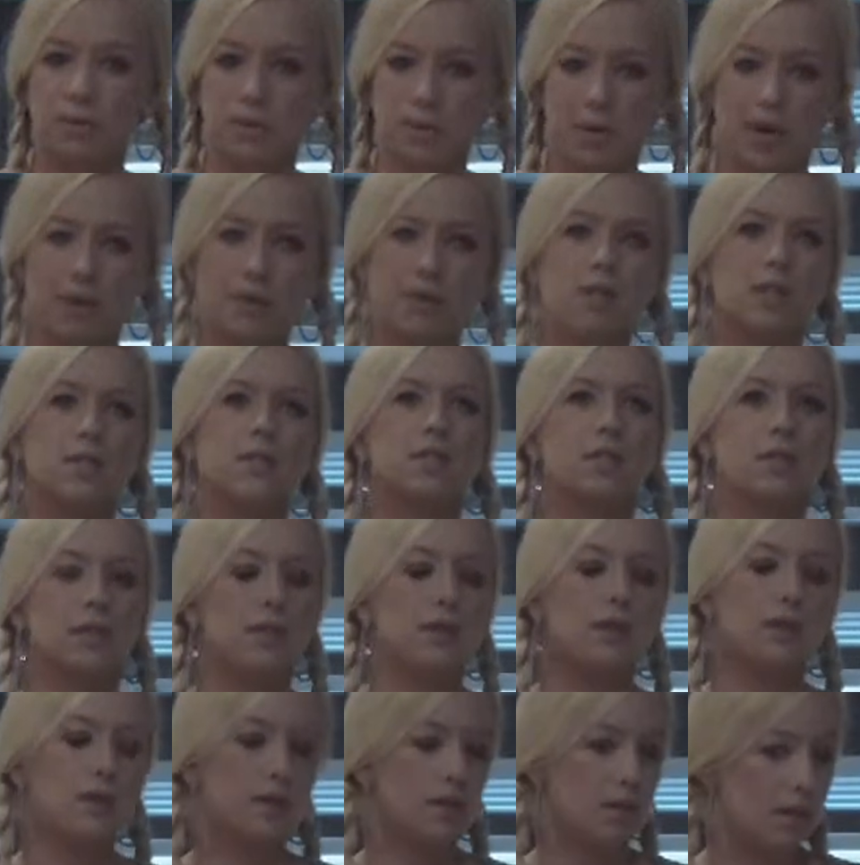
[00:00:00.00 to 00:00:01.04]
with what I would consider
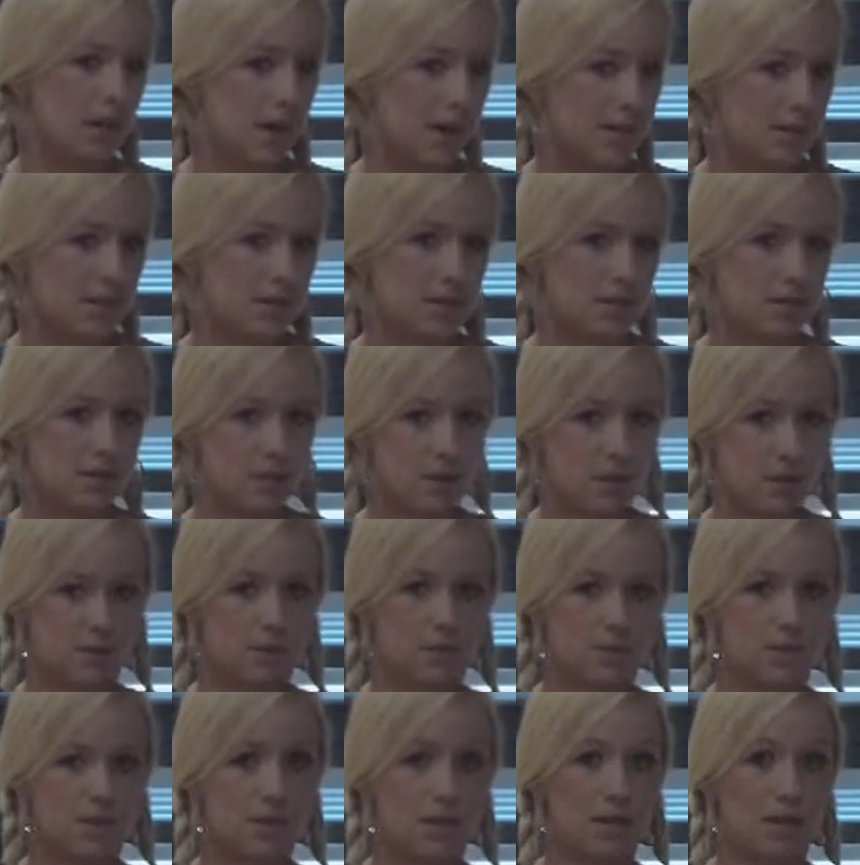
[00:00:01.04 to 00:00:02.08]
a classic
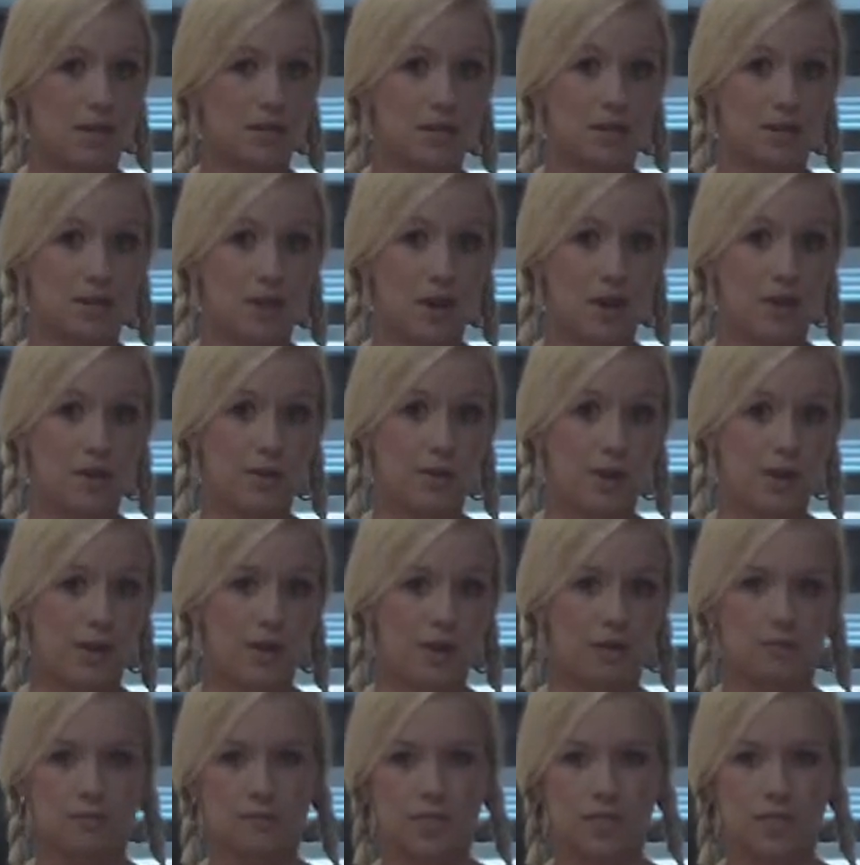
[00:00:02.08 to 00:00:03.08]
taco salad layering